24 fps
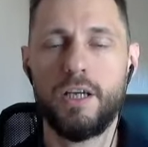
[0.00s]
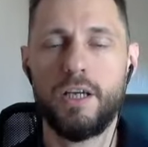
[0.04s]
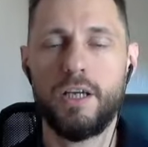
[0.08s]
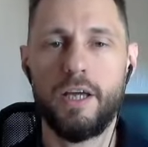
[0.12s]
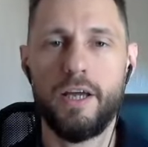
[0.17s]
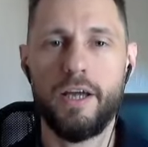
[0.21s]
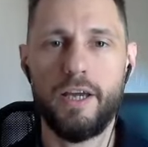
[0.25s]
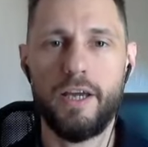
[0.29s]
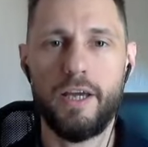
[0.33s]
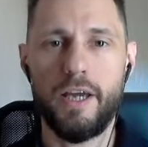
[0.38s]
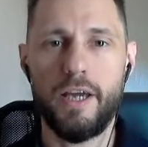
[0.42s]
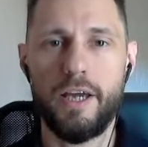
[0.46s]

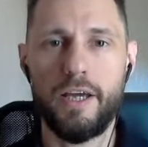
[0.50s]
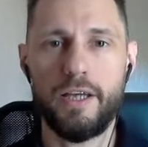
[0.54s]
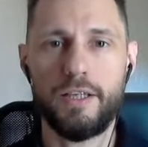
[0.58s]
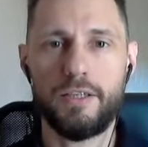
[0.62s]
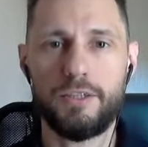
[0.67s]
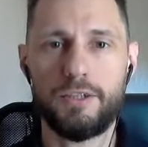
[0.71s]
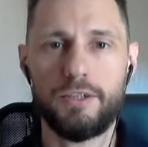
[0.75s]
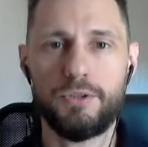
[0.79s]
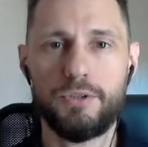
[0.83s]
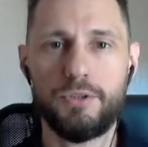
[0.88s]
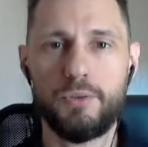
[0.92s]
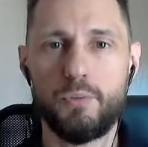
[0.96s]

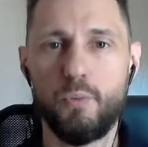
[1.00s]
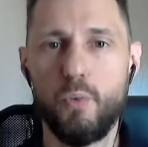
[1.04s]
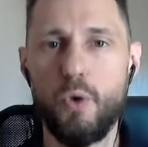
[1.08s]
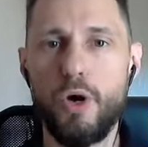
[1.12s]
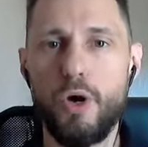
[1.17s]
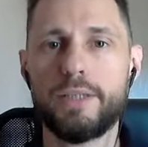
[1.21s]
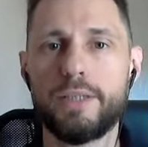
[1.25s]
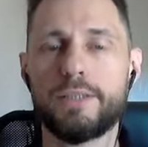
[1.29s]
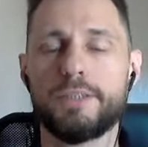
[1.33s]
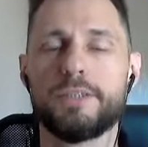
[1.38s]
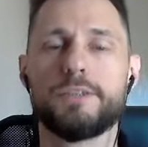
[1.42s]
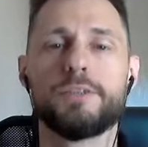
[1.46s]
and you
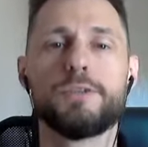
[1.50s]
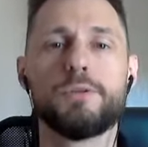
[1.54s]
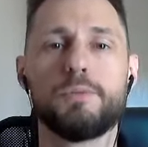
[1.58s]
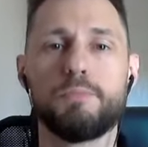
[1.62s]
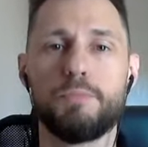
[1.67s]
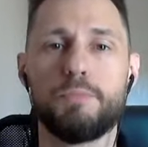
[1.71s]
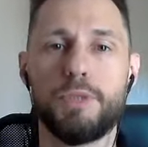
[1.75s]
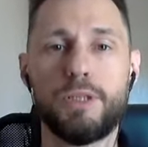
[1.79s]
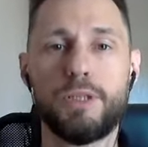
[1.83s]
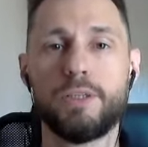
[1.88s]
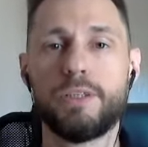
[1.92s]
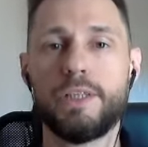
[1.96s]
want to
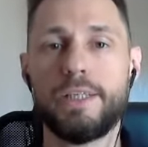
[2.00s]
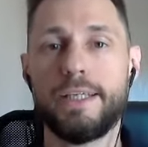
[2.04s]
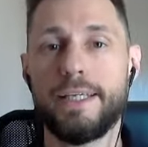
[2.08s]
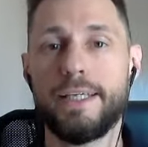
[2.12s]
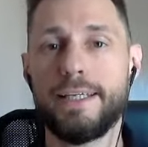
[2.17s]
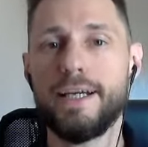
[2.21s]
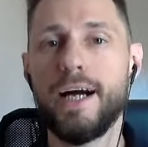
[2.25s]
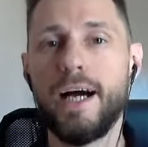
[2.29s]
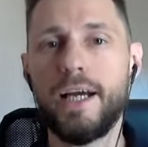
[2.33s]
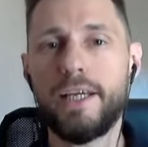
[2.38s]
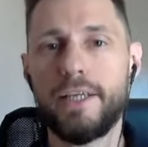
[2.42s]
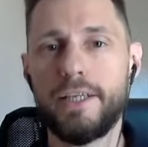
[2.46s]
build an
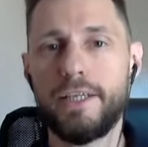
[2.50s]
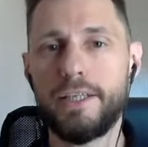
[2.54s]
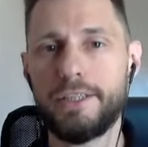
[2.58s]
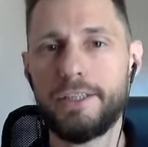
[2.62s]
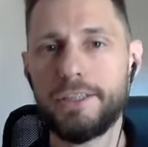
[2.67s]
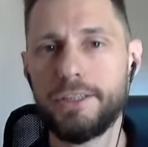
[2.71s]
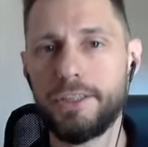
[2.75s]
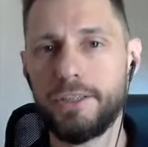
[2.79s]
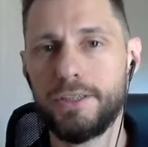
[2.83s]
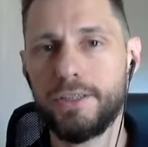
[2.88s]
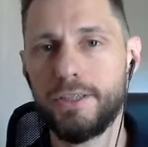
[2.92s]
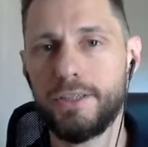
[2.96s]
AI
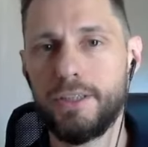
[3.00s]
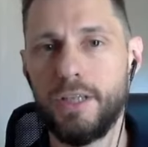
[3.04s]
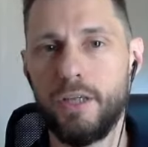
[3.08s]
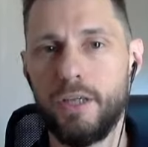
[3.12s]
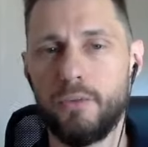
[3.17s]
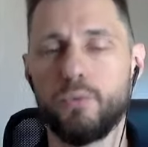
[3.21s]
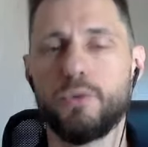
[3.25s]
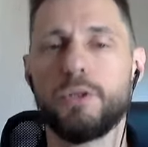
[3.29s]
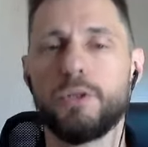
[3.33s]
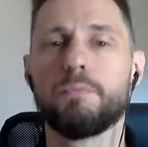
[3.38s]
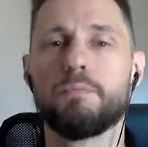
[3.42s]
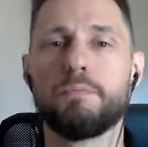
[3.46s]
agent that
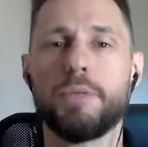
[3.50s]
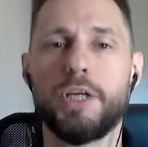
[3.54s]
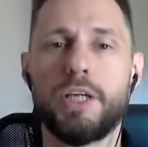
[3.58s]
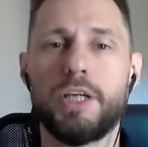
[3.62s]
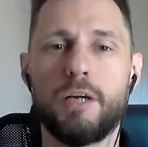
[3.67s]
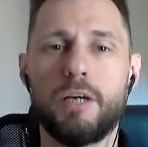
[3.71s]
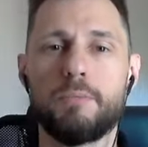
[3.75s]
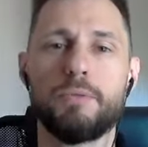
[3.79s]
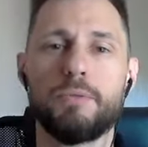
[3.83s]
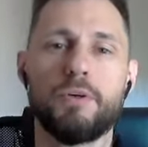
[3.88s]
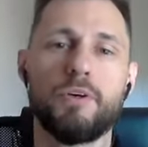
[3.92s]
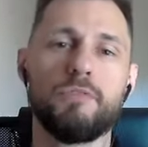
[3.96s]
will pick
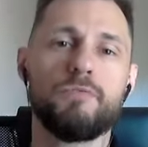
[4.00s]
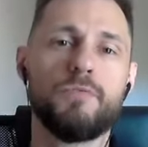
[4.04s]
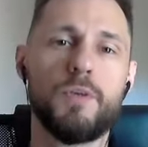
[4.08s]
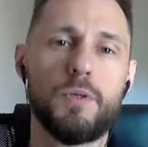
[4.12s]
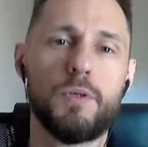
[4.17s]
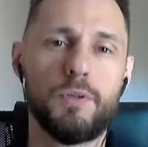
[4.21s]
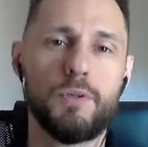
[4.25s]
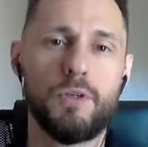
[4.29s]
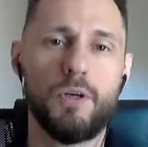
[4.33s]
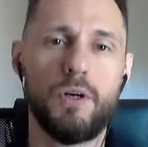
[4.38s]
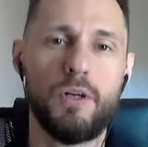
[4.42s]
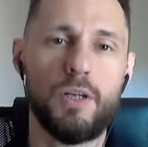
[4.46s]
up a
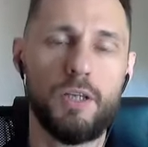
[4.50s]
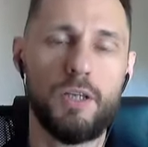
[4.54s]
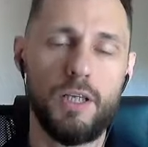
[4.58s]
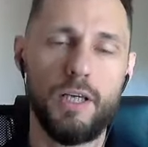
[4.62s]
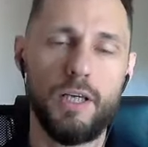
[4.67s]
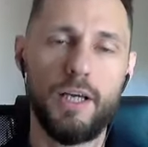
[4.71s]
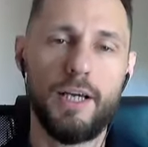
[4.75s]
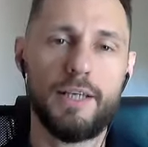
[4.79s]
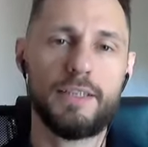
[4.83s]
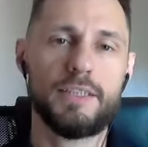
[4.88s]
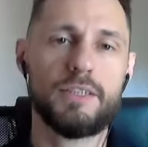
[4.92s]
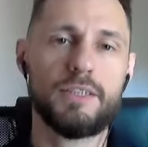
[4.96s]
phone call,
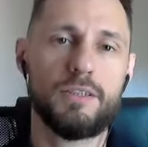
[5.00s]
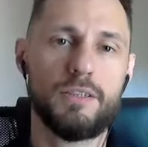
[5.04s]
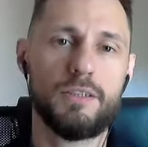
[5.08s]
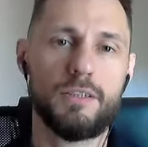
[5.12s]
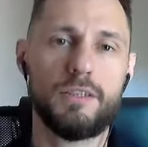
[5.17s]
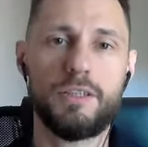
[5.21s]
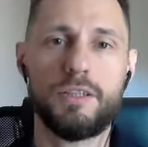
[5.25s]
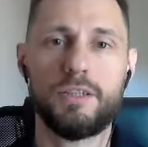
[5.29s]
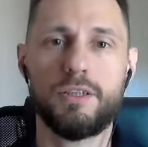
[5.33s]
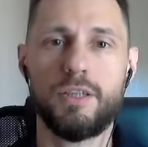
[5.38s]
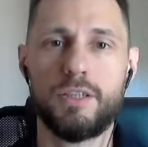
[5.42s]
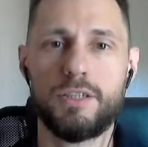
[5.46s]
ask
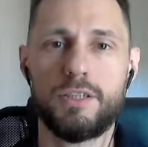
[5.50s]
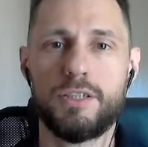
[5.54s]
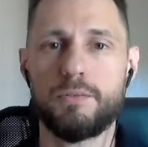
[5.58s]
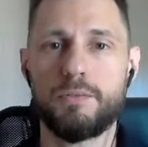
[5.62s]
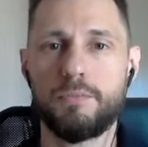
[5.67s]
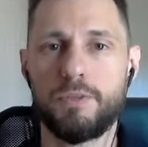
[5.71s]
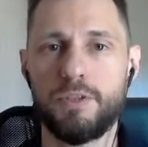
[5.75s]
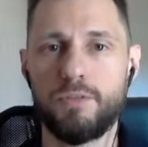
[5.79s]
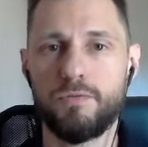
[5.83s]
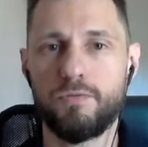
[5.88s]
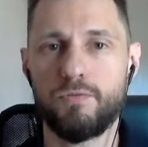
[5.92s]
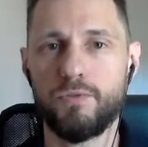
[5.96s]
the
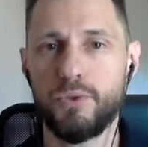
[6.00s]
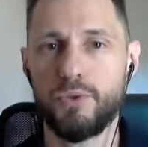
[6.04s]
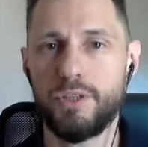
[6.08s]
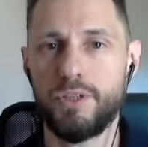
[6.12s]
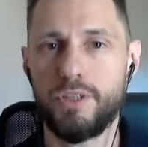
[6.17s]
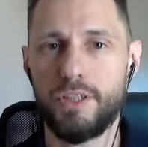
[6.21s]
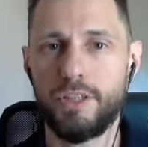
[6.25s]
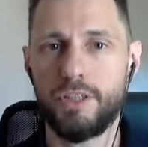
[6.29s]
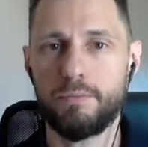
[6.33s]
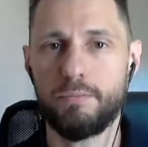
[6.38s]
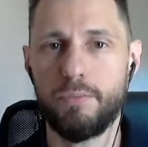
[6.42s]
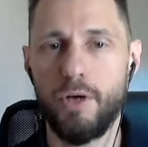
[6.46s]
customer for
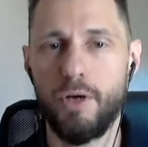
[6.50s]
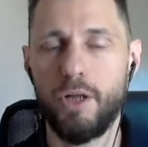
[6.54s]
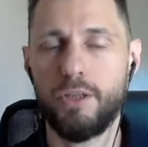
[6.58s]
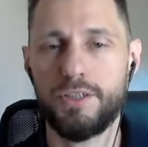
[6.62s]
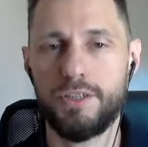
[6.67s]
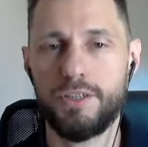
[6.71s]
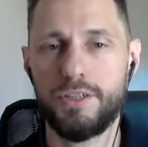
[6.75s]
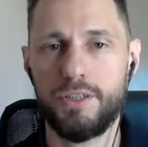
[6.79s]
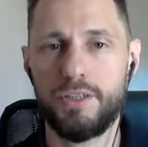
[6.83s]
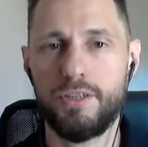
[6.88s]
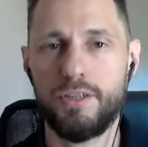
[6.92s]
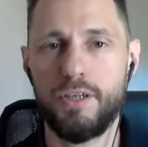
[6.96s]
their
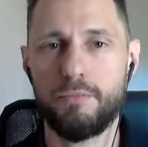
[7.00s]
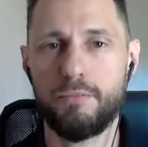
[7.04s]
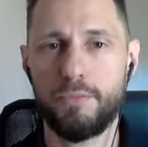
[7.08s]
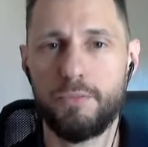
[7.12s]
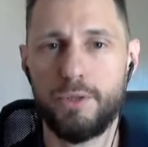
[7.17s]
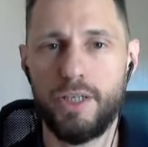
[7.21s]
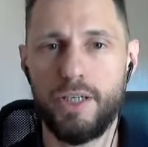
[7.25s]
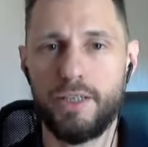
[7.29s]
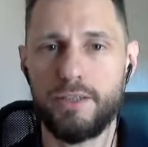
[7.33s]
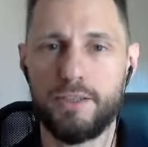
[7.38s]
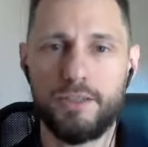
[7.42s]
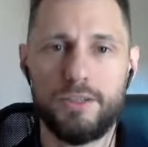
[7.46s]
policy number,
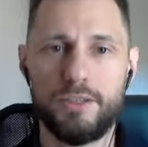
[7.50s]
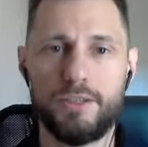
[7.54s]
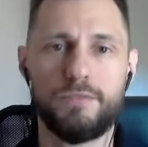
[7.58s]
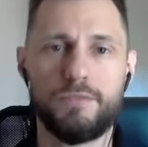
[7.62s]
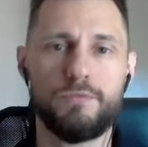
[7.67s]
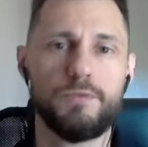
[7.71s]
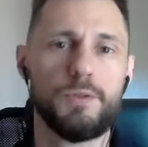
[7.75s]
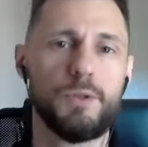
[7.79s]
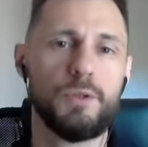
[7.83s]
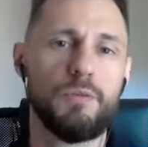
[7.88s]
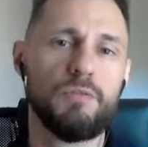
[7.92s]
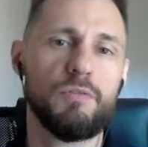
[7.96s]
answer a
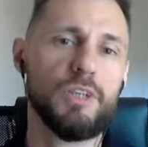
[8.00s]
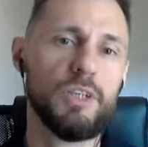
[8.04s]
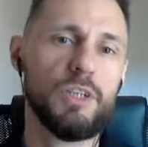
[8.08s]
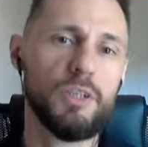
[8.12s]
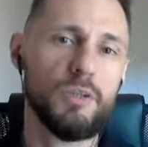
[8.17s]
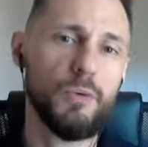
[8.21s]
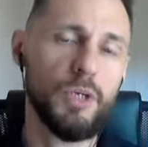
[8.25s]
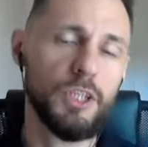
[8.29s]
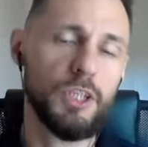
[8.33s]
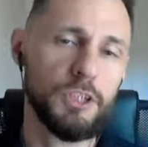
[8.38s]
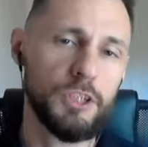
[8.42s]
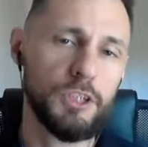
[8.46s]
few of their
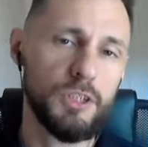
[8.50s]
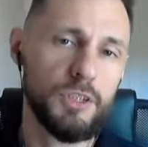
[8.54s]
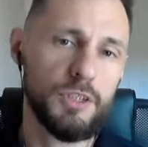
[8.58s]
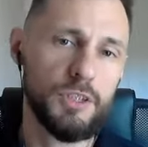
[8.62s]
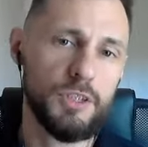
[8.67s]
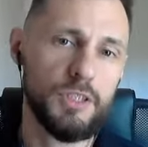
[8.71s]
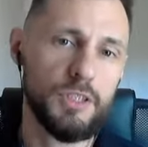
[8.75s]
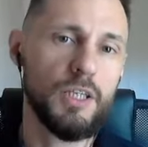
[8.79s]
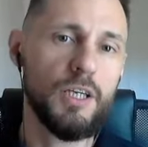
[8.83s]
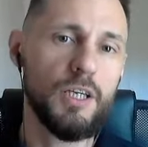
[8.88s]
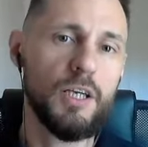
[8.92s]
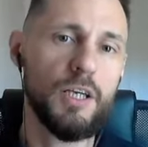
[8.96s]

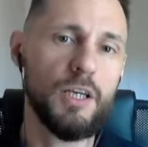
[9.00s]
questions,